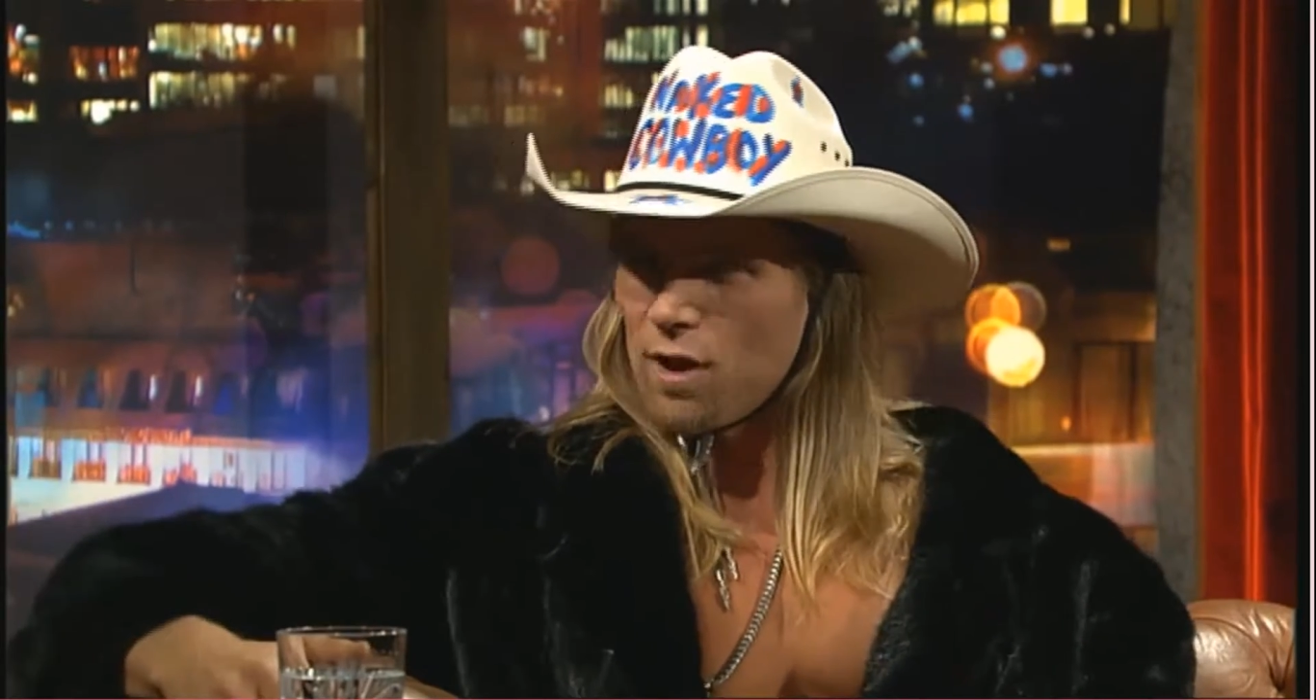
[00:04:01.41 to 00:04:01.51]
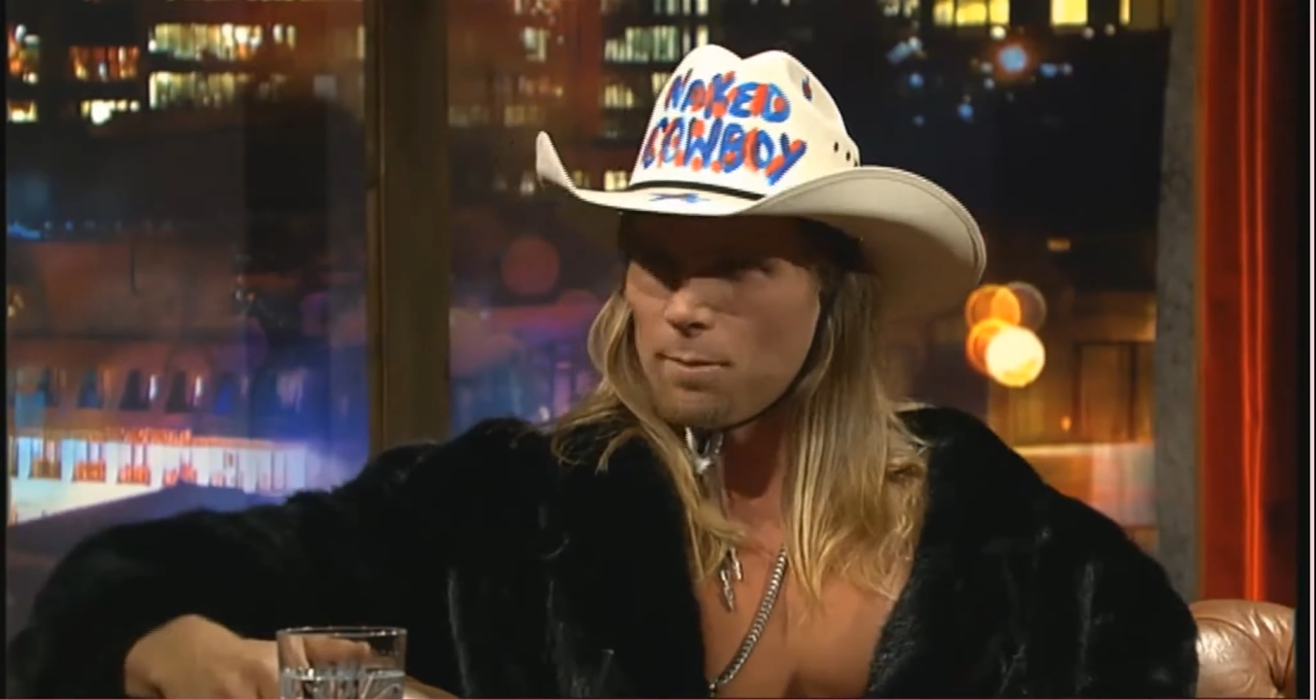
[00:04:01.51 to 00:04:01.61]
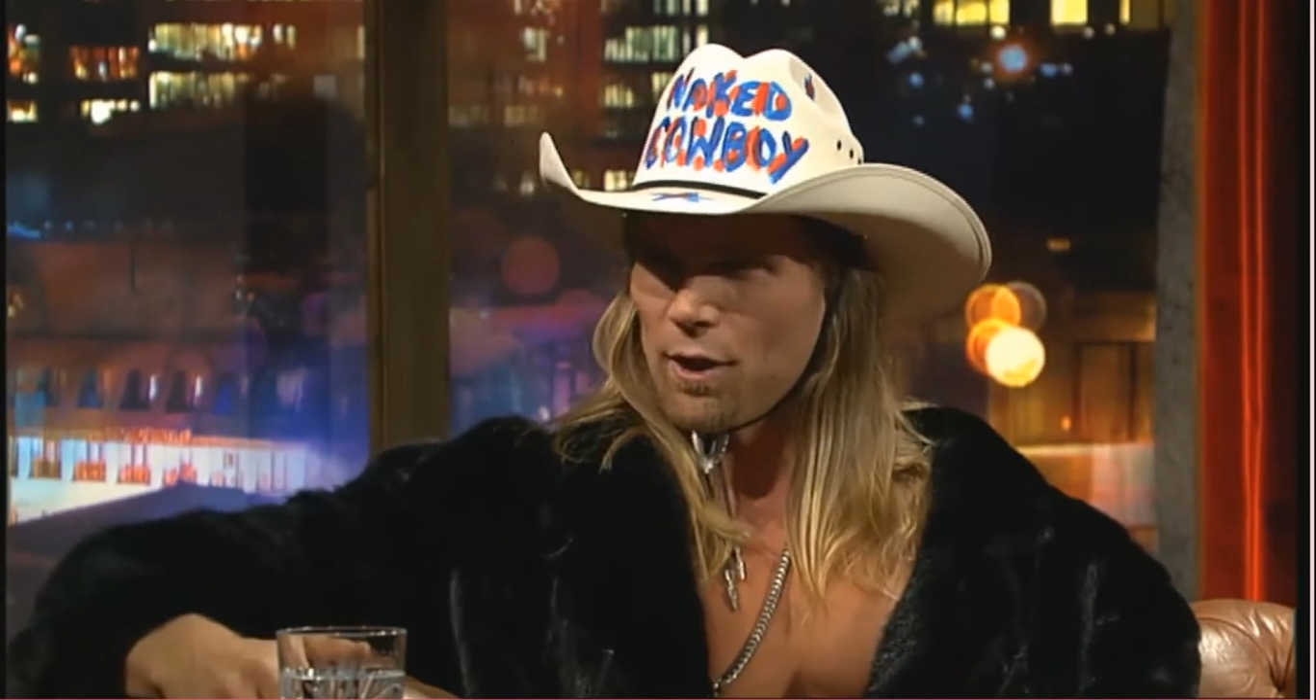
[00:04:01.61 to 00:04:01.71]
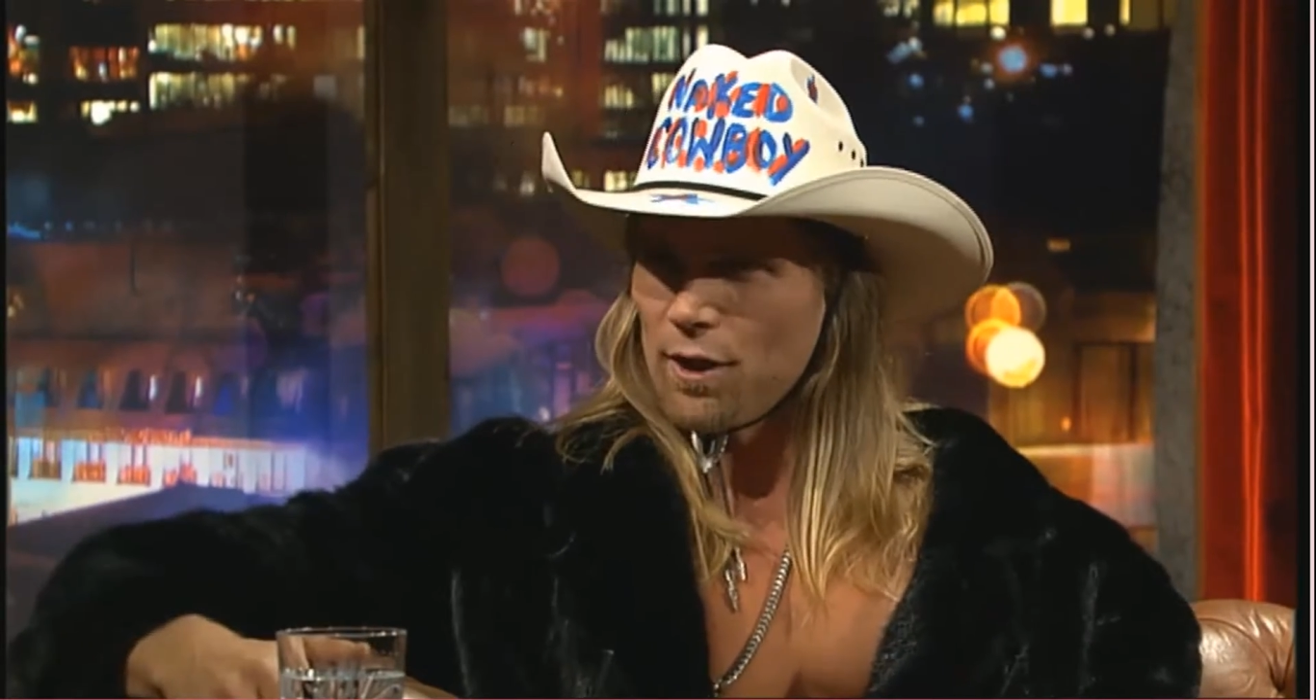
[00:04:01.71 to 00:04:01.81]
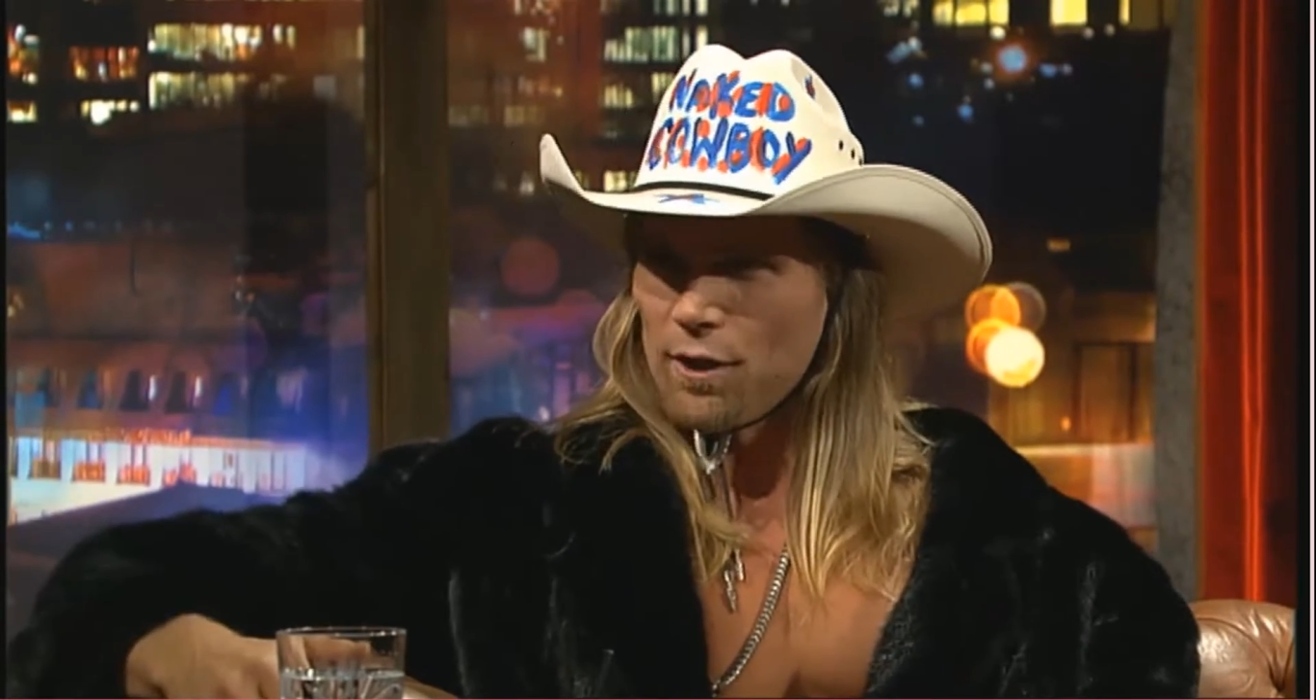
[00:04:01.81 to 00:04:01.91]

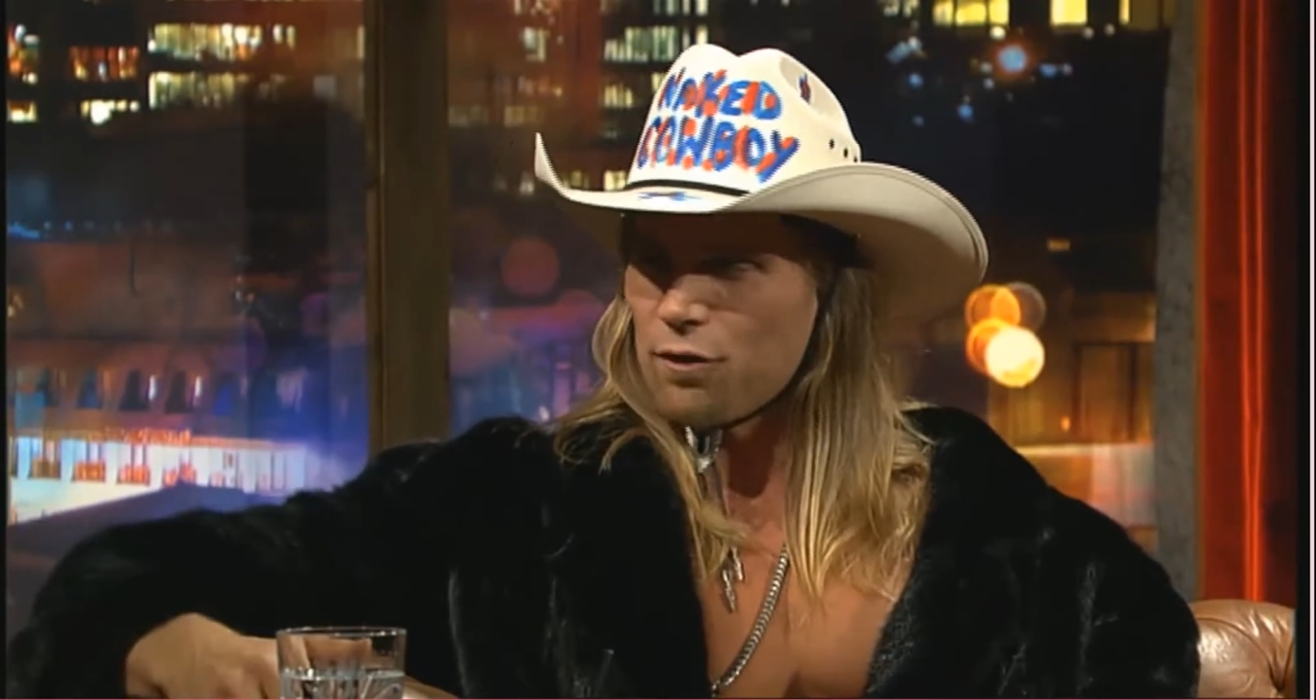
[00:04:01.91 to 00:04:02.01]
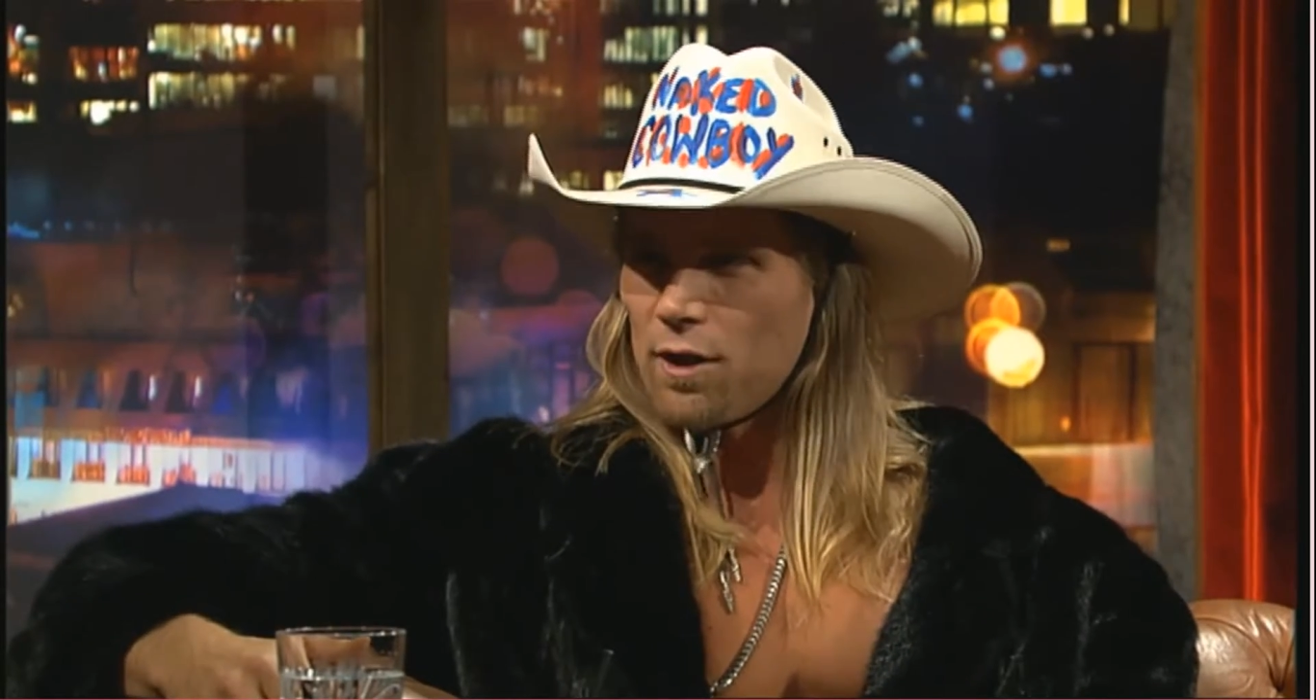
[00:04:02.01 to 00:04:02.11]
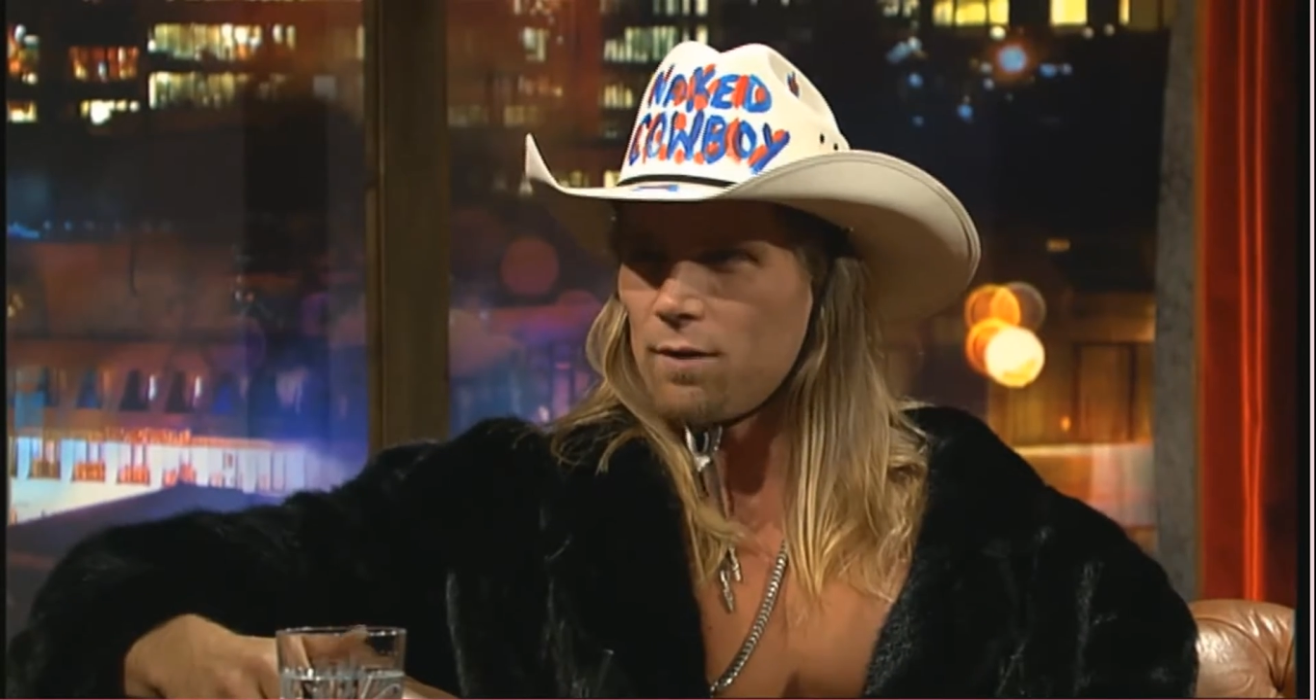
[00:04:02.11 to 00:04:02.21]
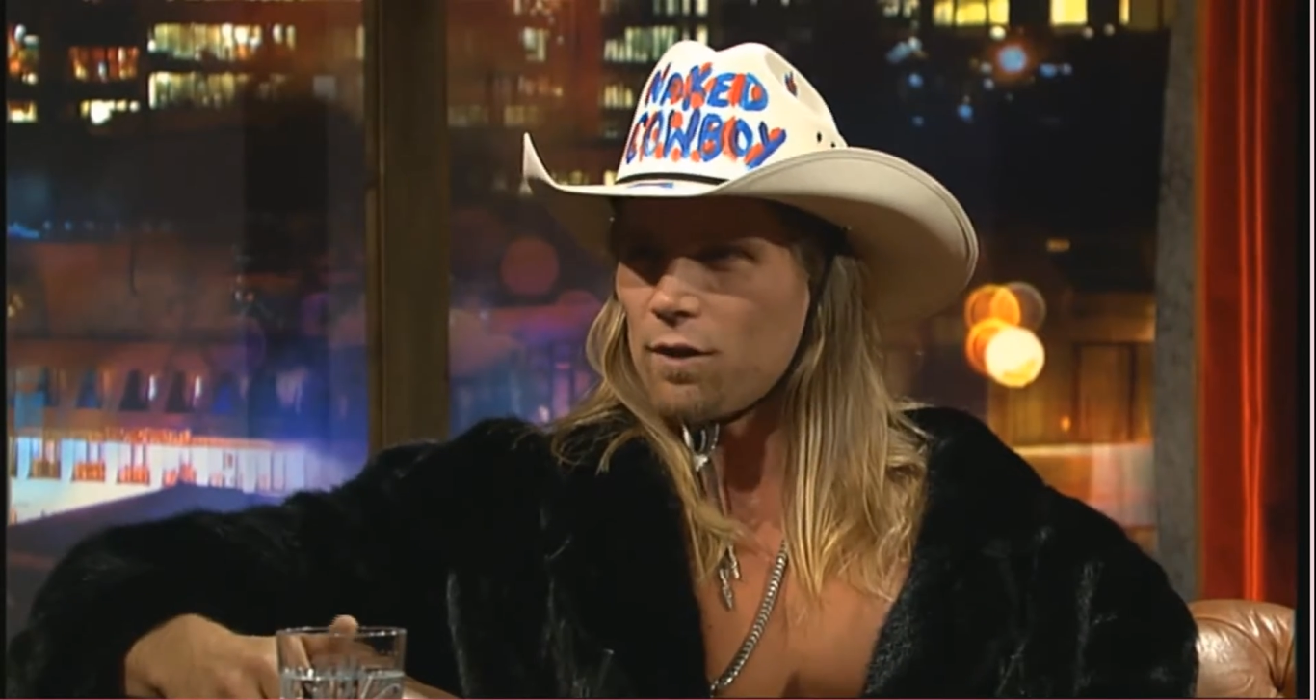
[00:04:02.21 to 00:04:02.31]
celebrated entertainer